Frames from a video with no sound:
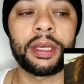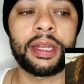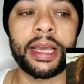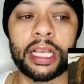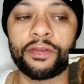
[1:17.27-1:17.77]

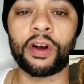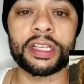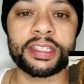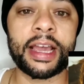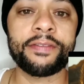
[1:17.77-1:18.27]
like as far as
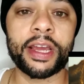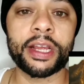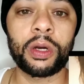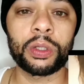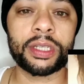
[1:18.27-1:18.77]
sci-fi
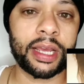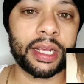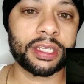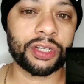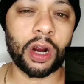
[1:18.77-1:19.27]
goes, kind of
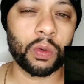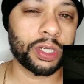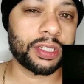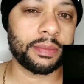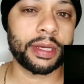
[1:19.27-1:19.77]
like Star
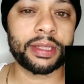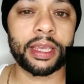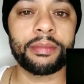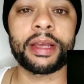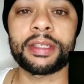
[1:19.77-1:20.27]
Wars, something like that
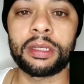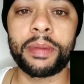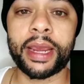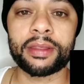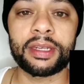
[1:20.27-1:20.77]
you might see
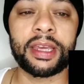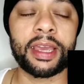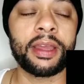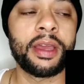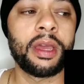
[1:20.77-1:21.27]
back in the day.